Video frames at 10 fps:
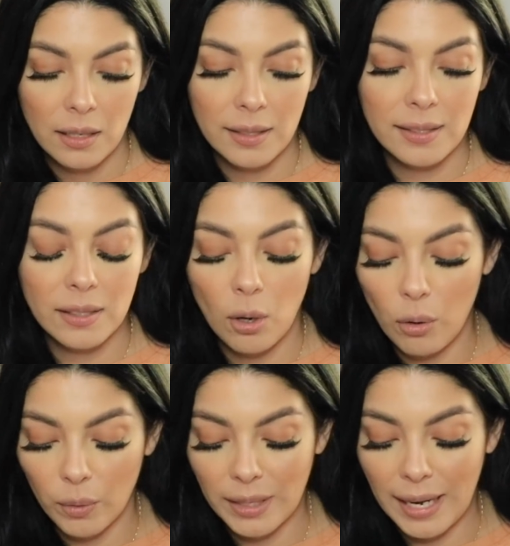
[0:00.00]
This is an
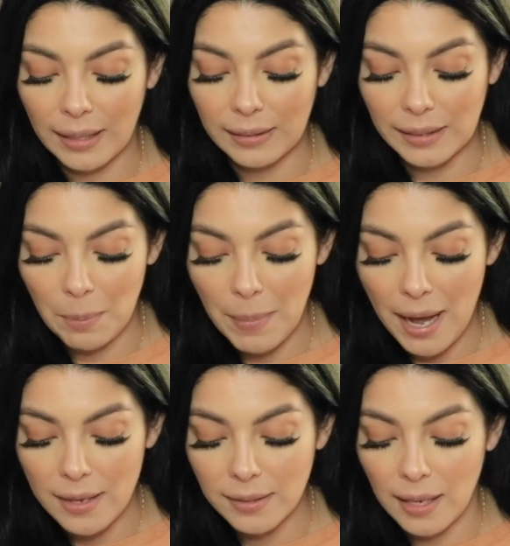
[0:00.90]
overnight lip
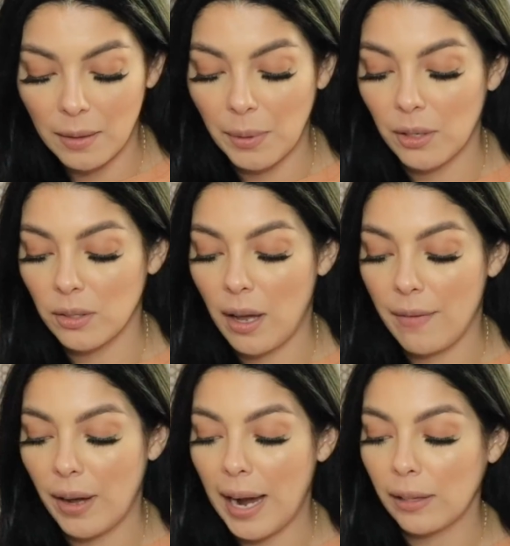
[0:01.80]
mask, and then we also
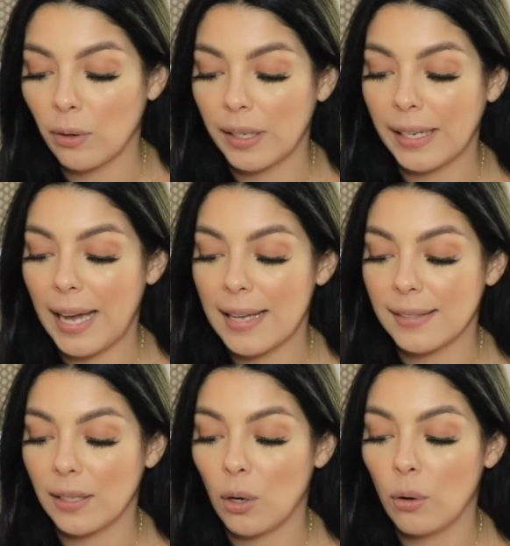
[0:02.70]
have a hyaluronic
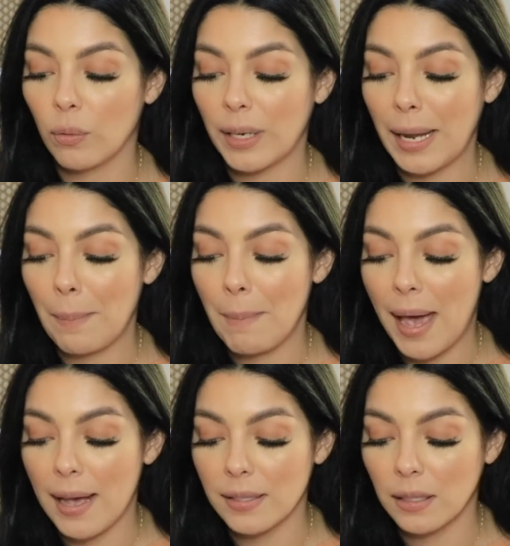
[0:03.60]
acid overnight
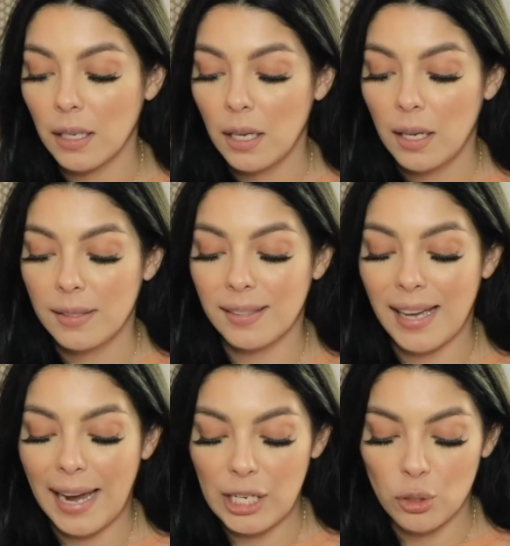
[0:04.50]
mask. This is a
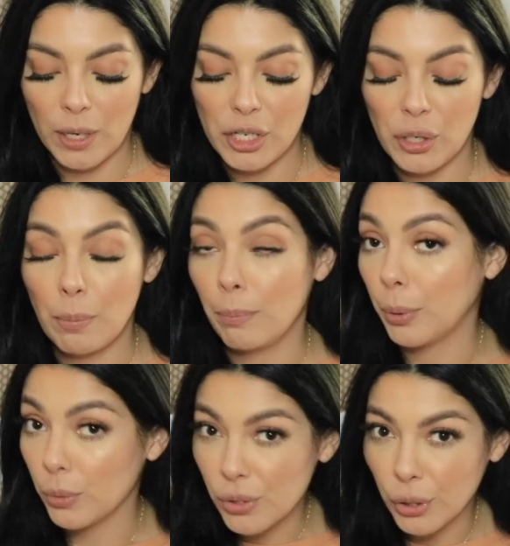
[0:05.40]
hydration
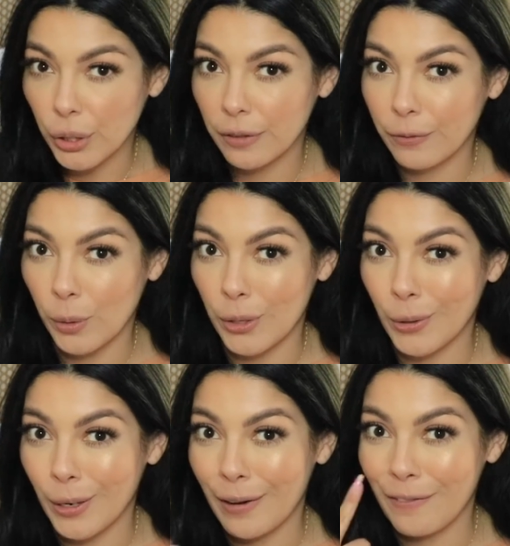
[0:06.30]
booster for
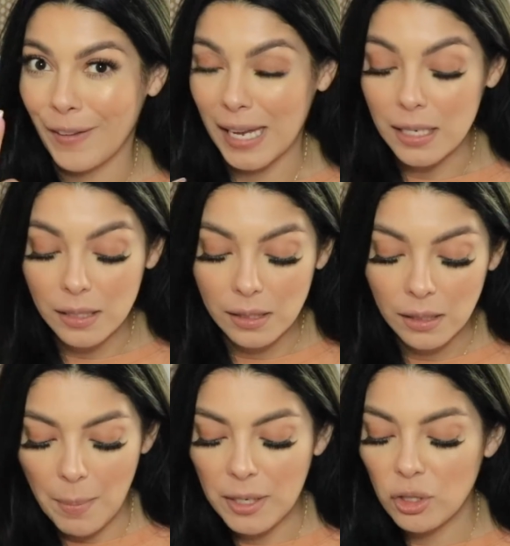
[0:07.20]
your face.
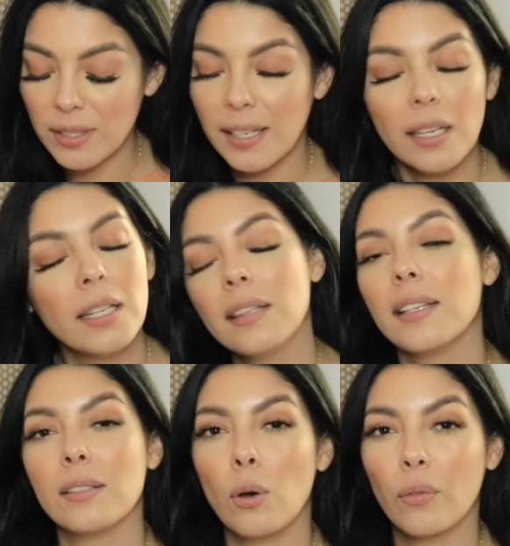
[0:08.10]
I'm interested in
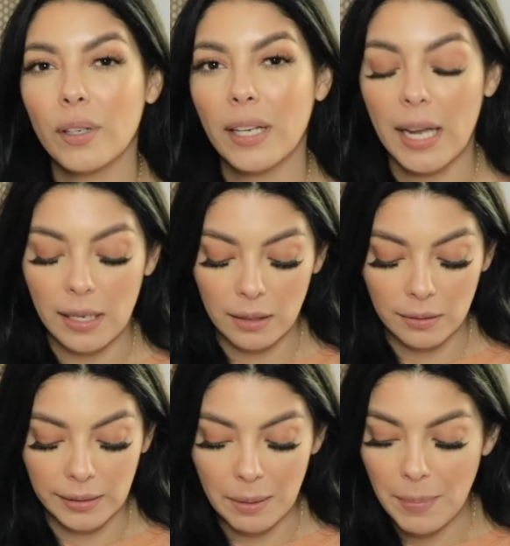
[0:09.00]
this overnight
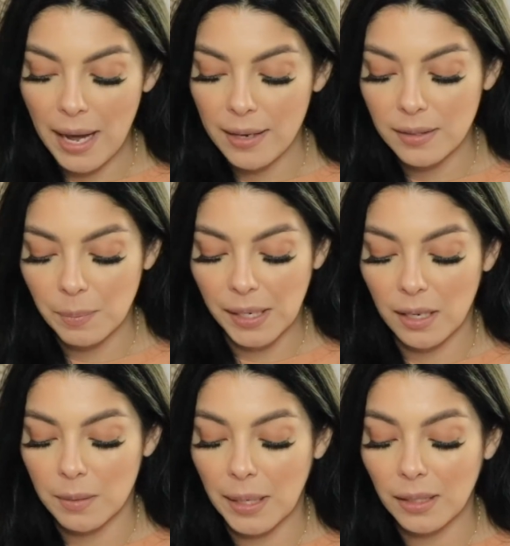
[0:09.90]
lip mask
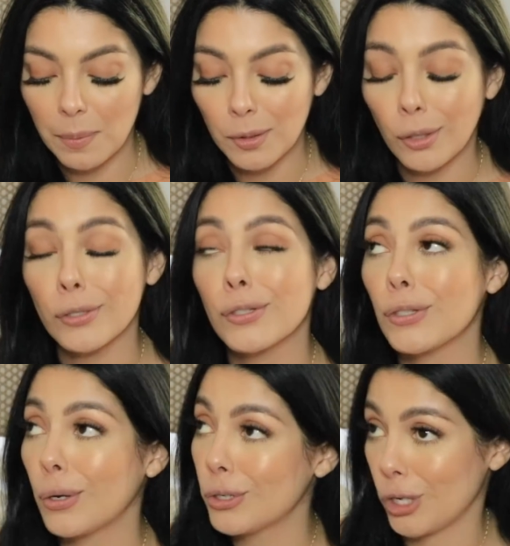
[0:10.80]
because my lips are
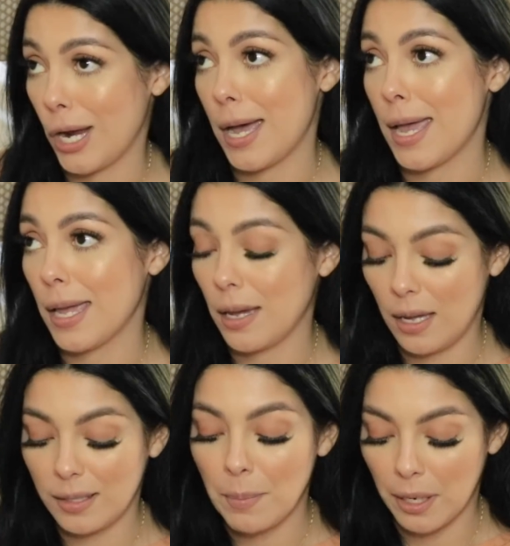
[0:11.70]
so dry,
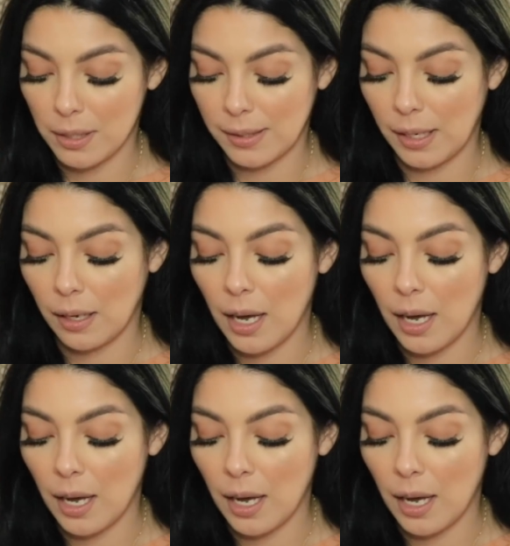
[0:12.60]
it's embarrassing.